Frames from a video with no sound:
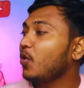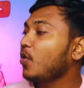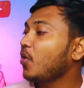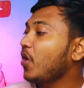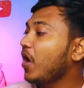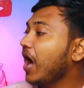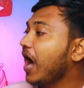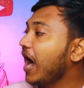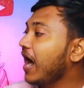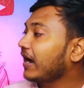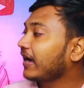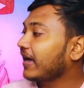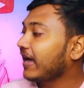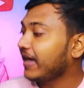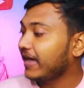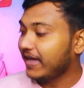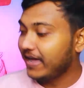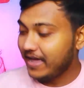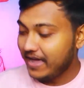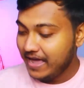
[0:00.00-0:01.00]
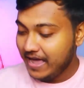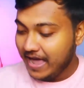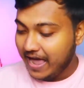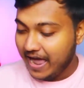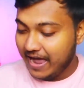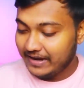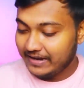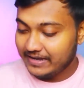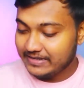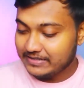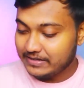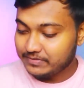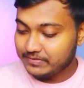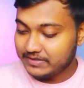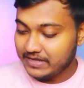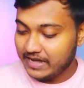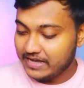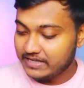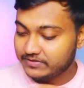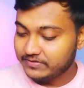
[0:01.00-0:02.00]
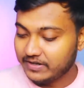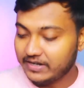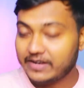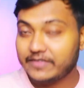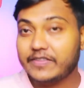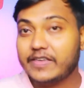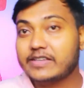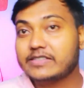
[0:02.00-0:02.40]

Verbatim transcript: has arrived. And guys you can see the